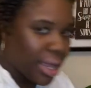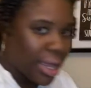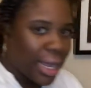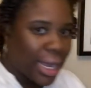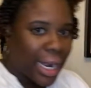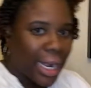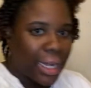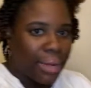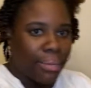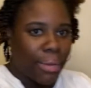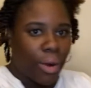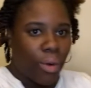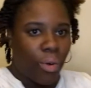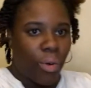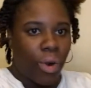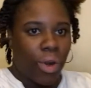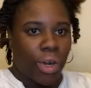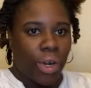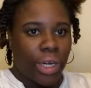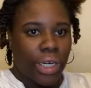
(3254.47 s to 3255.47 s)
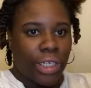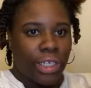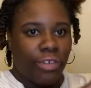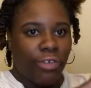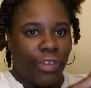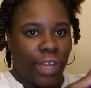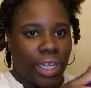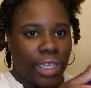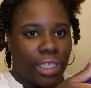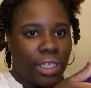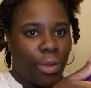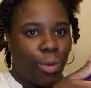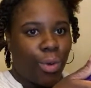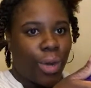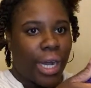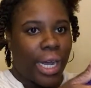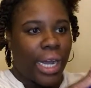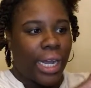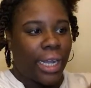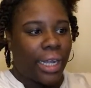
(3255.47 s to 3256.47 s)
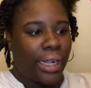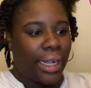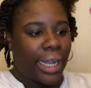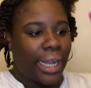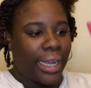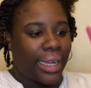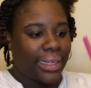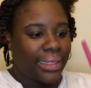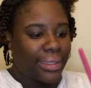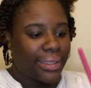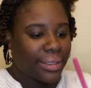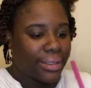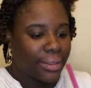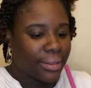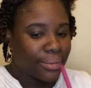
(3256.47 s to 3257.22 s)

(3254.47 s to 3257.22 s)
I got my water in this fancy wine glass.